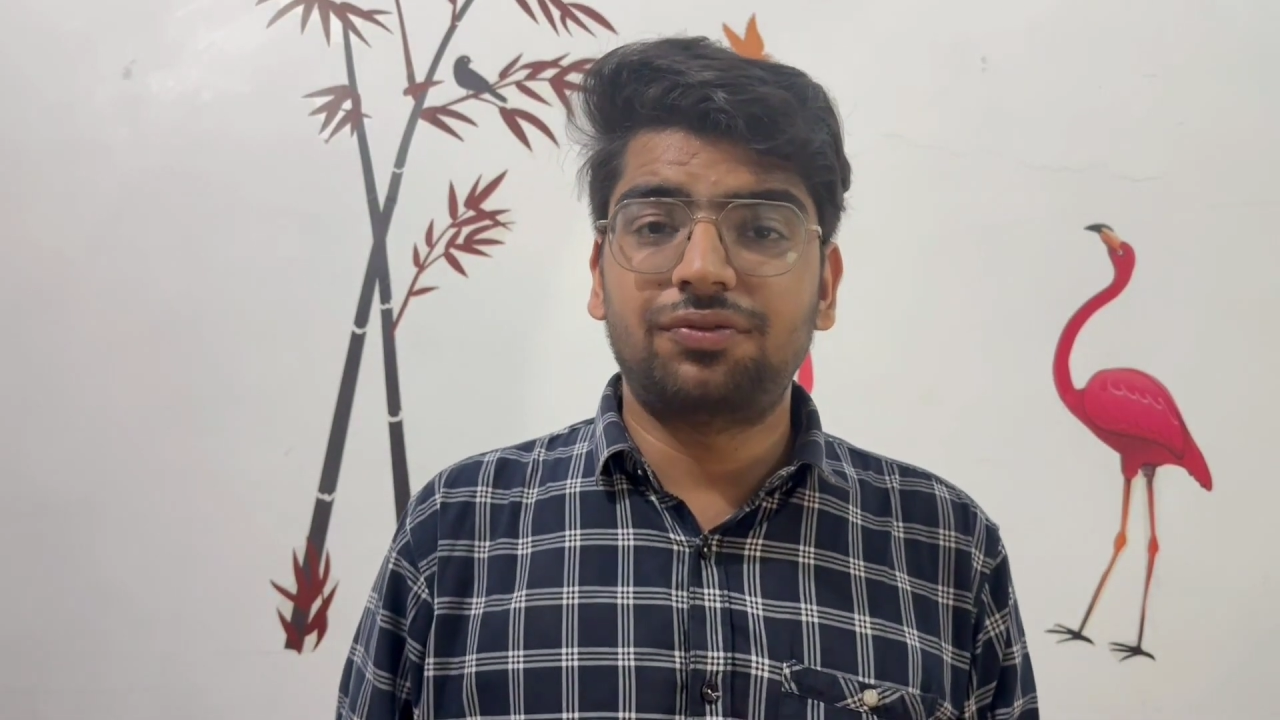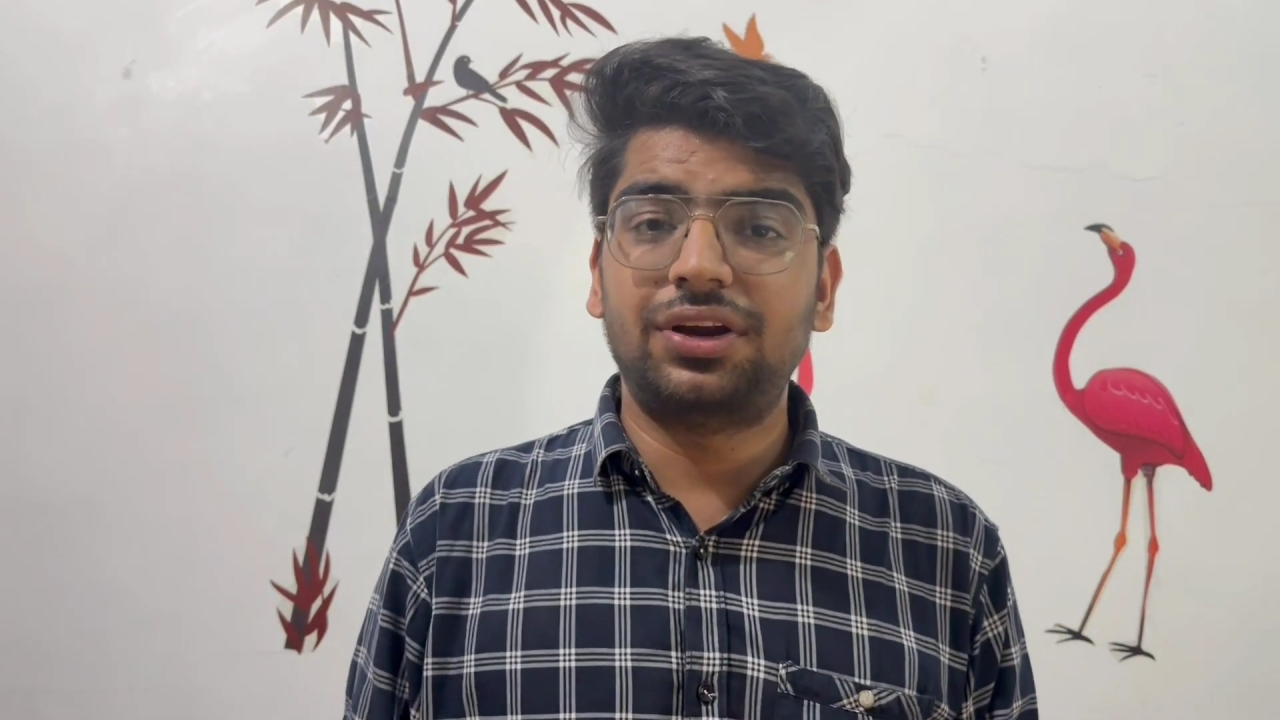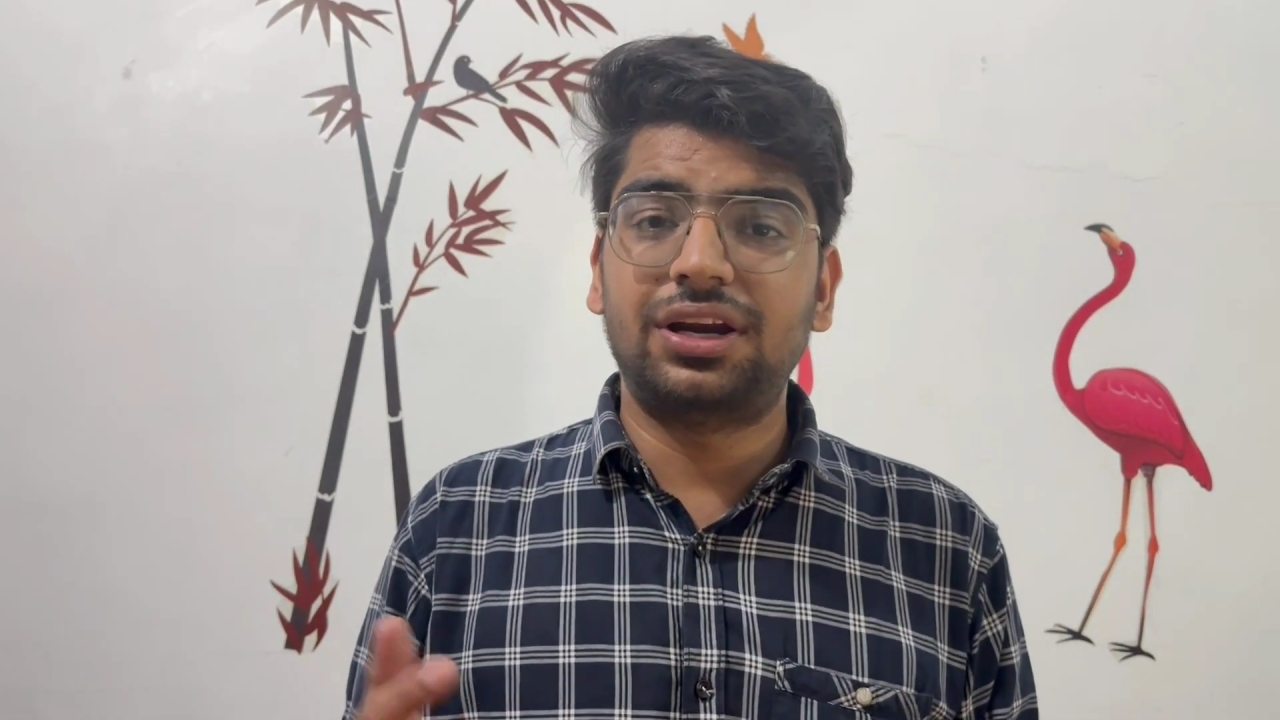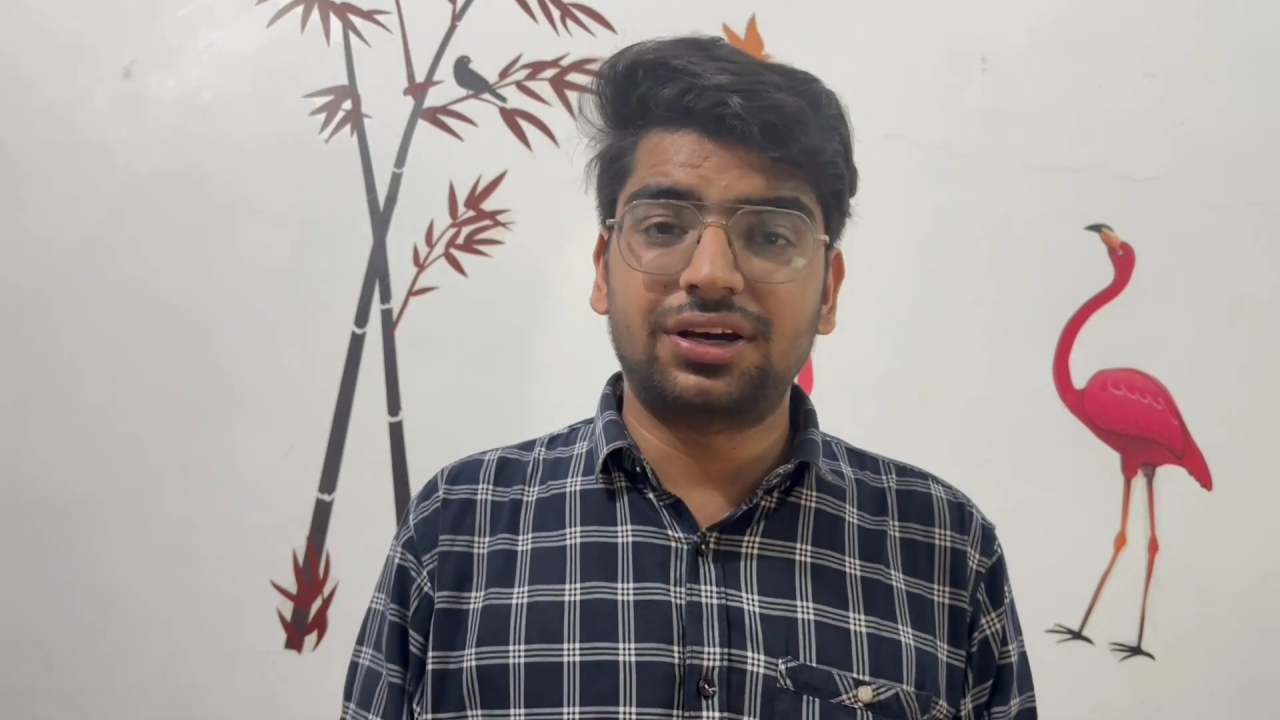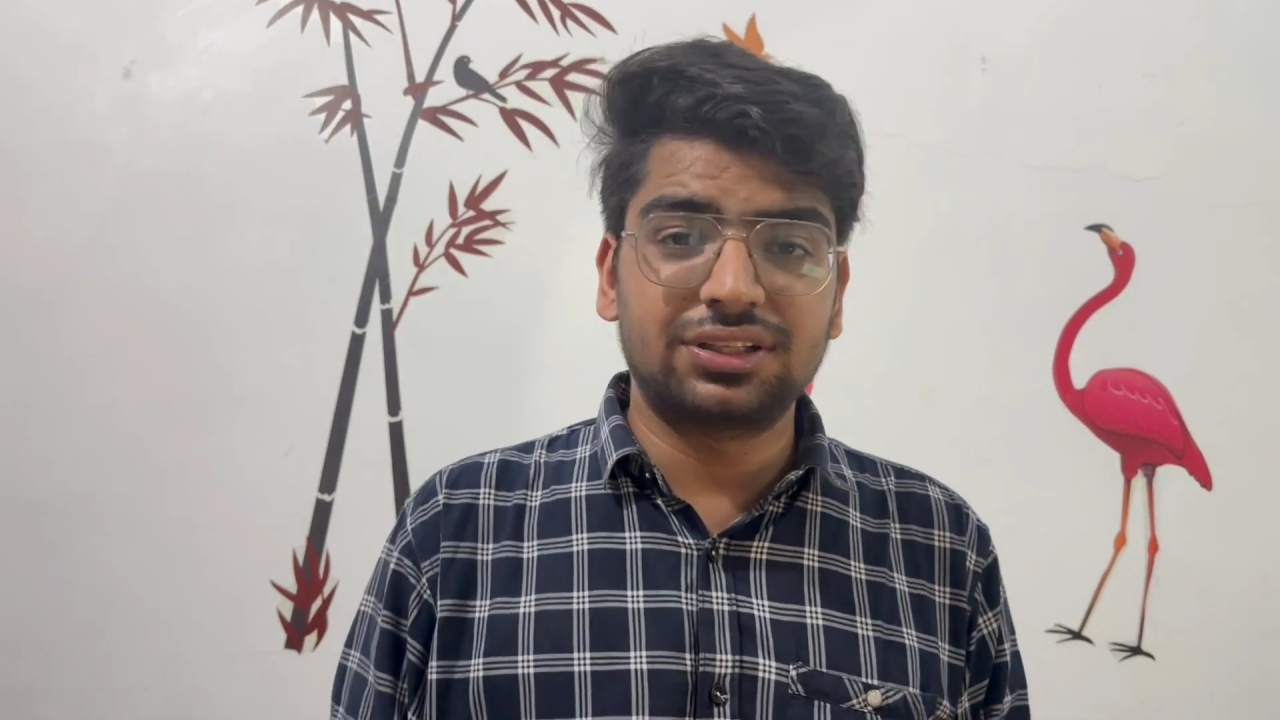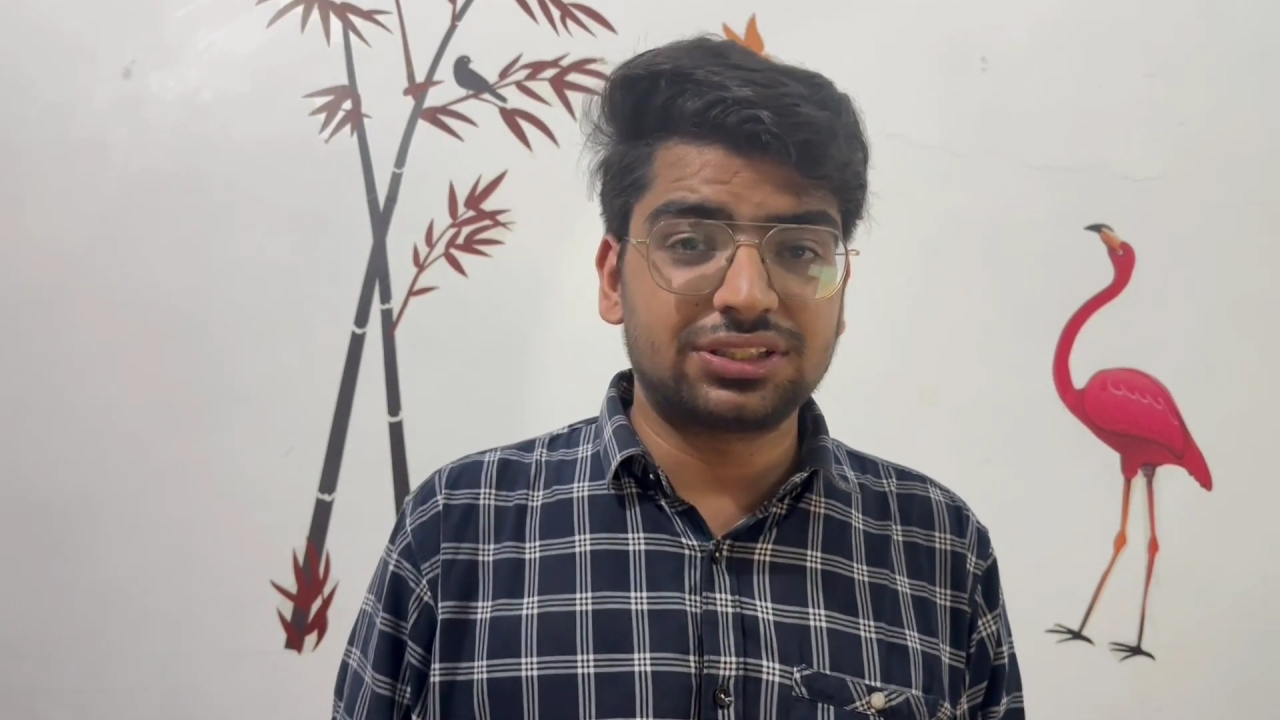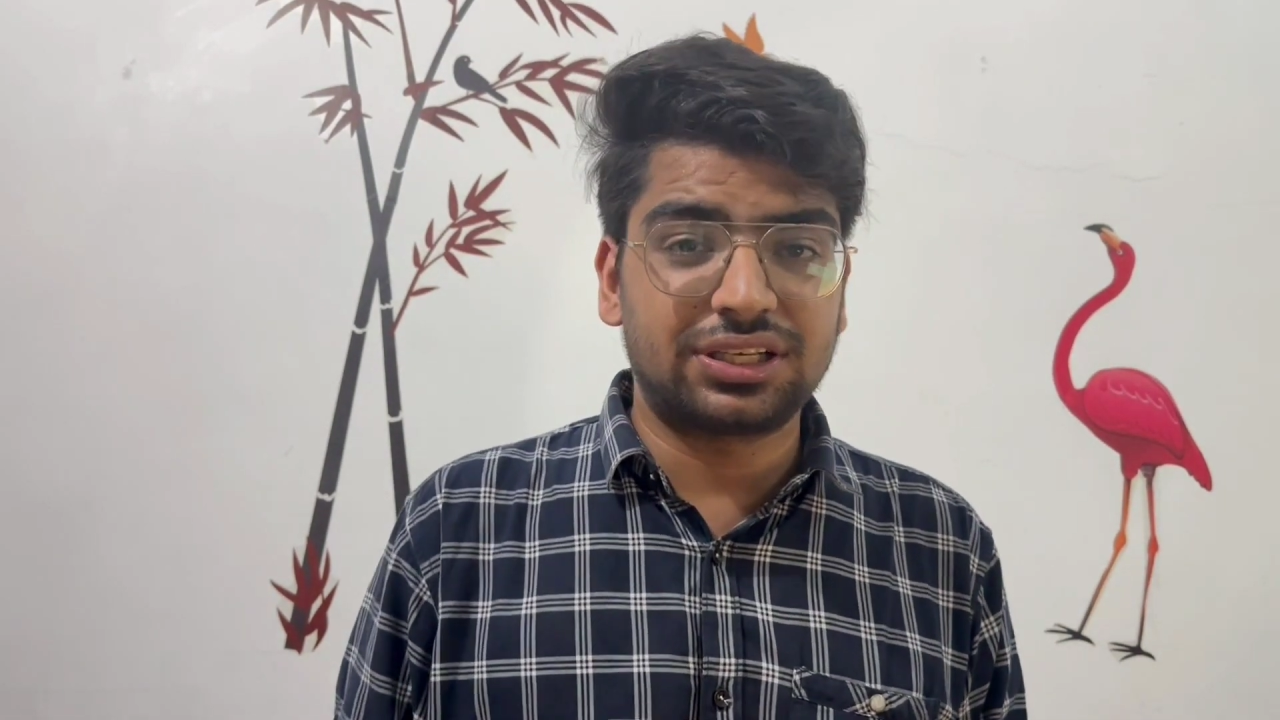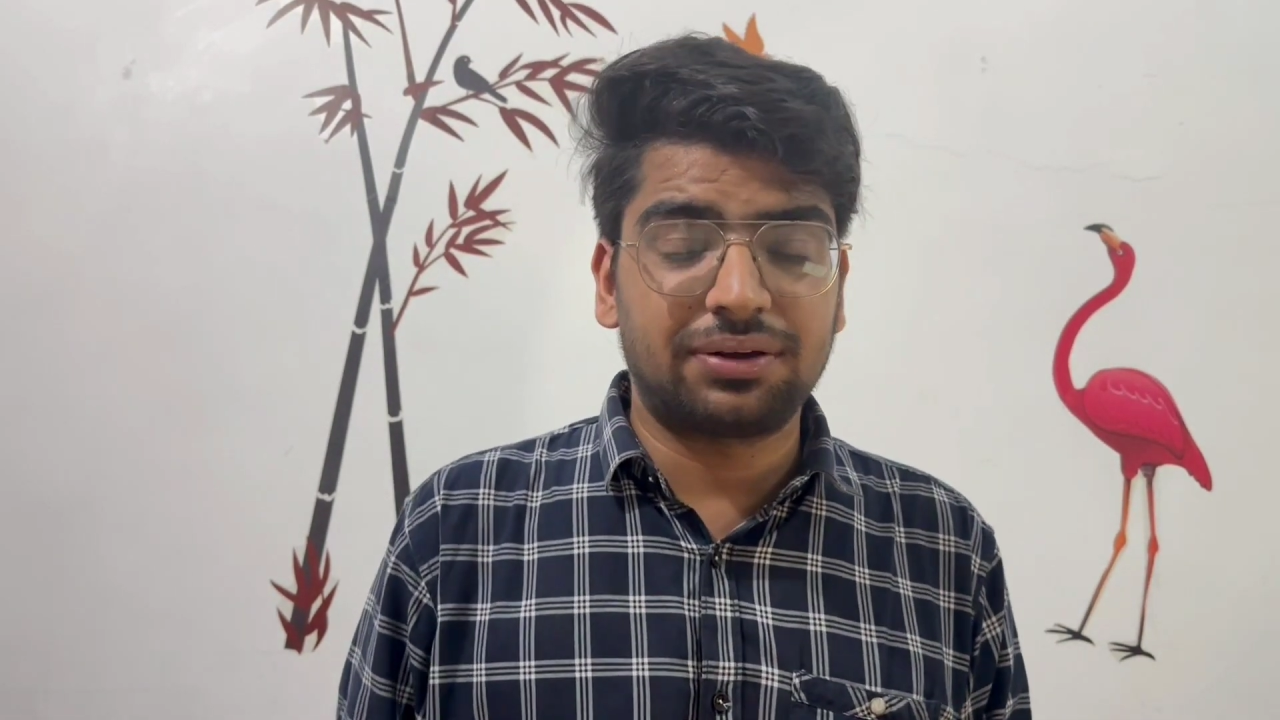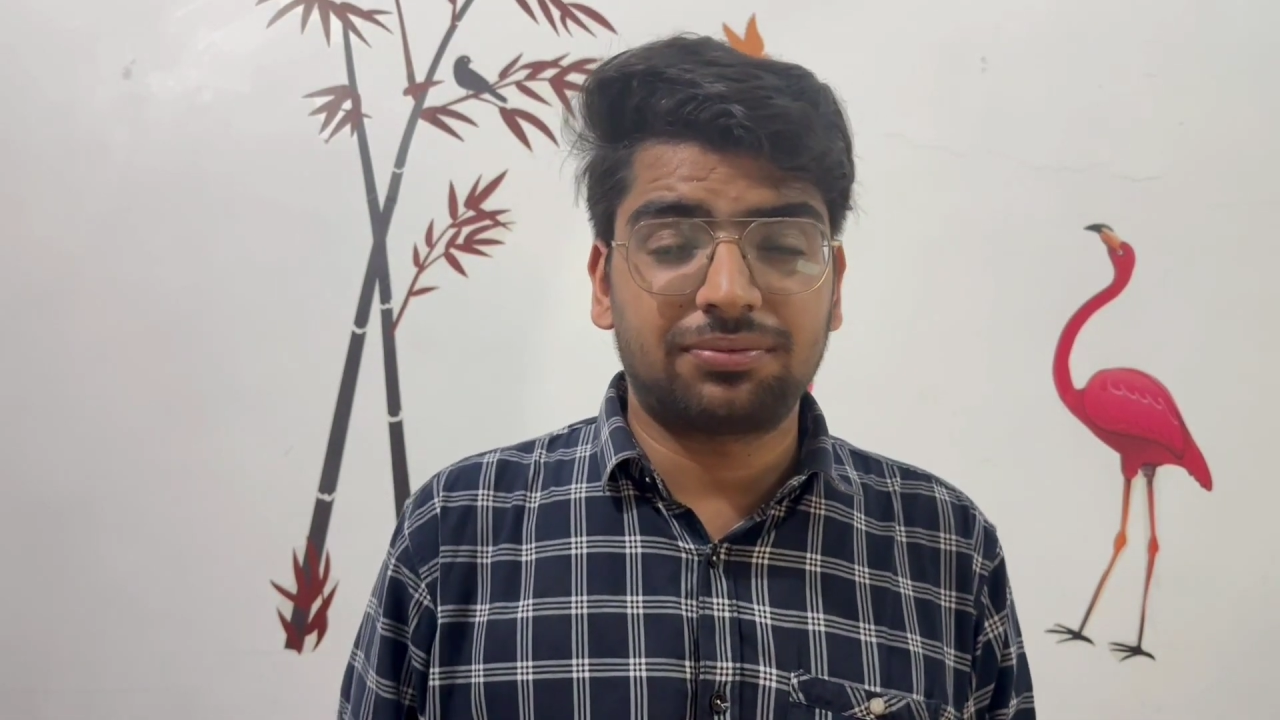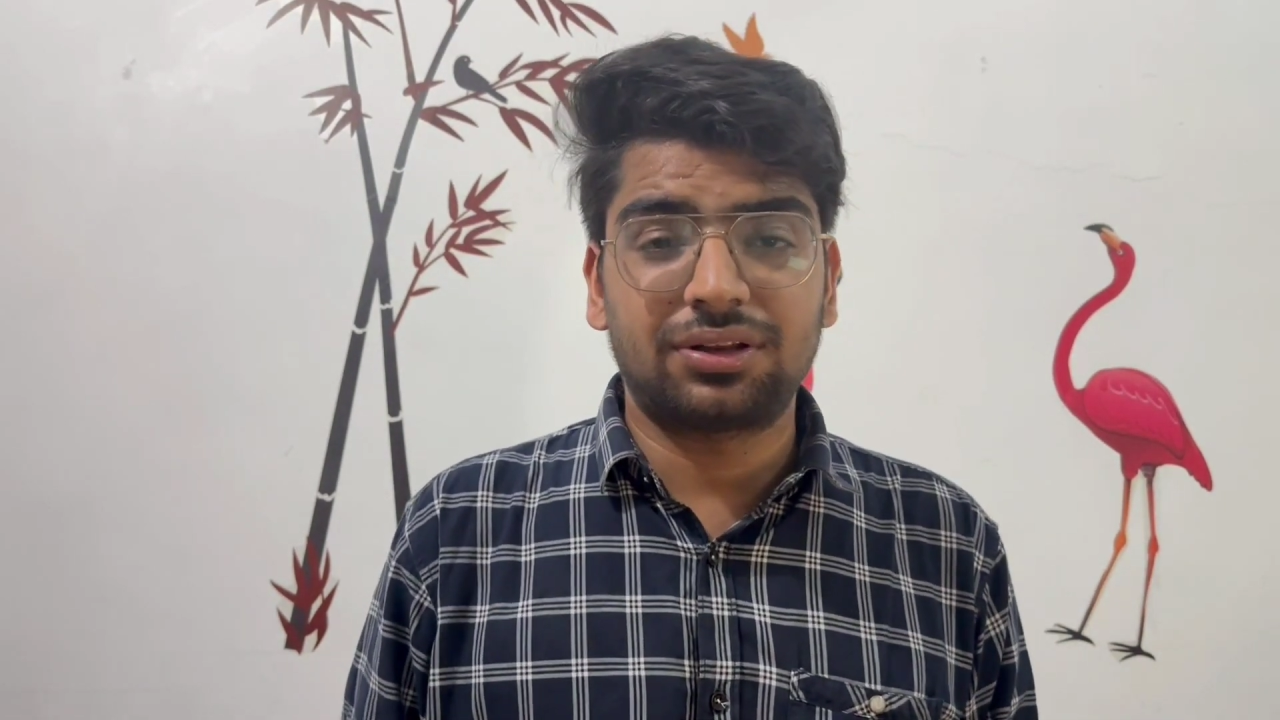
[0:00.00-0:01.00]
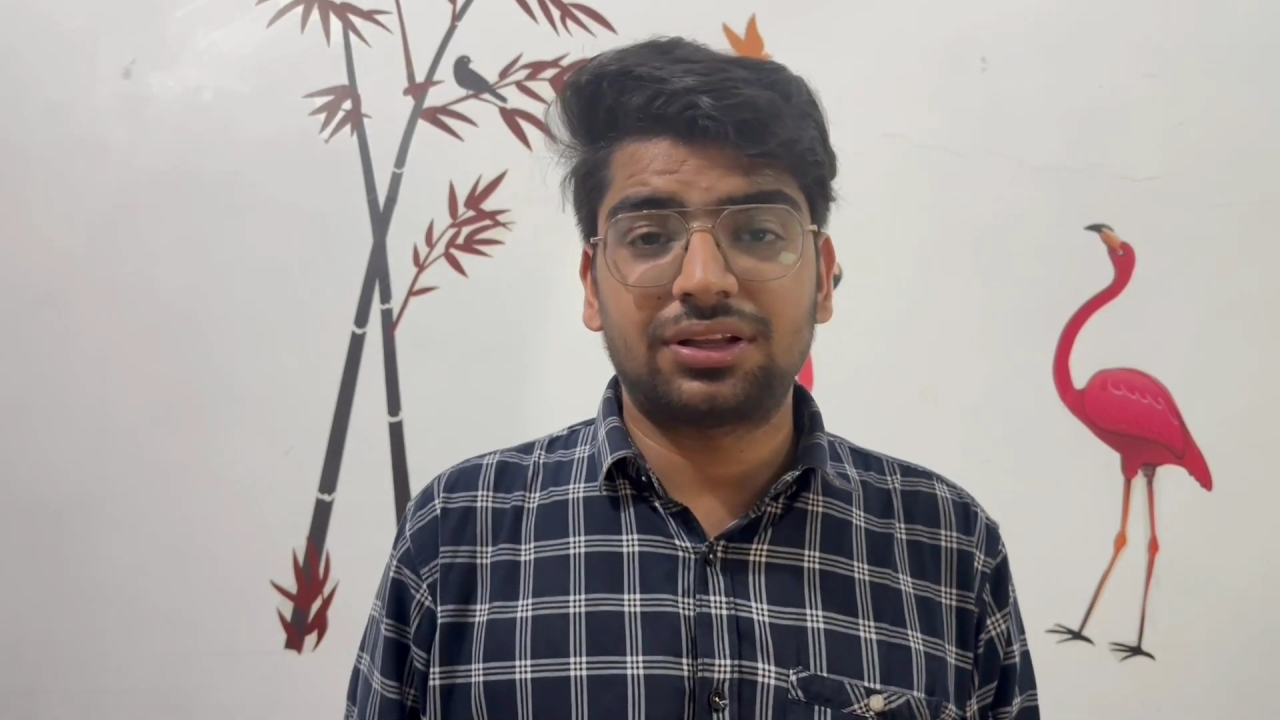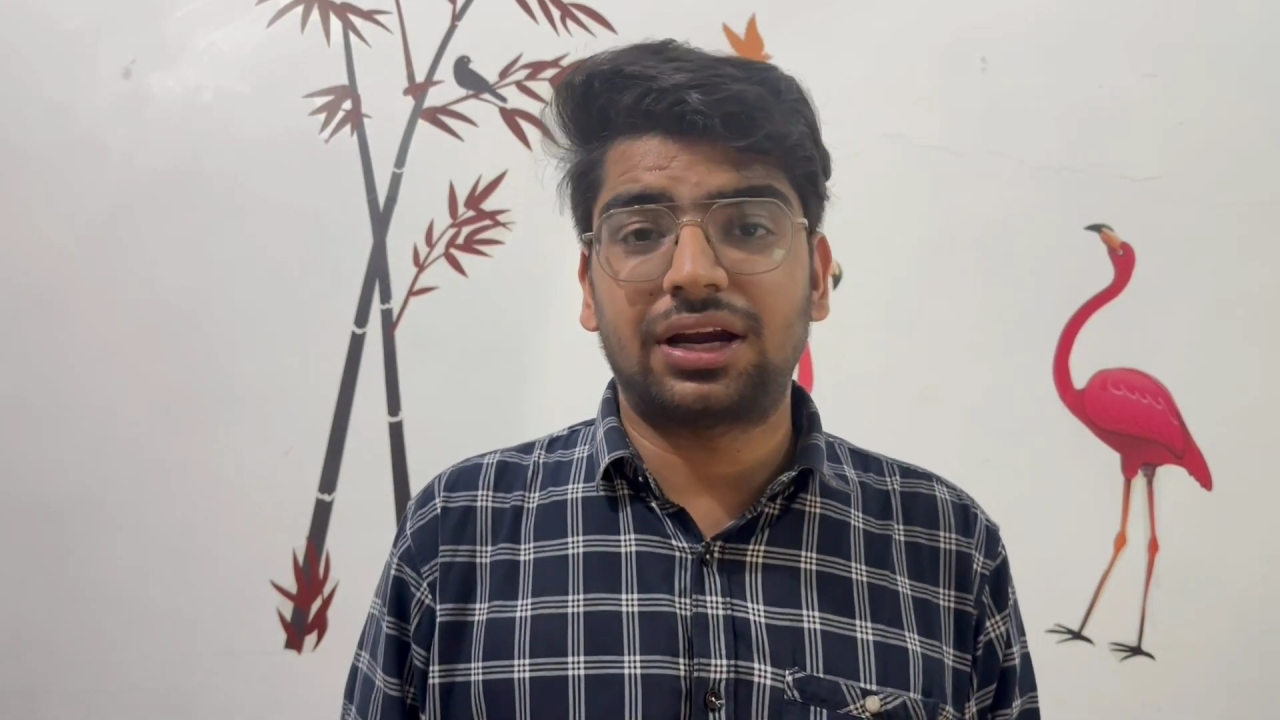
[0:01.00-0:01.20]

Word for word: we'll learn the same,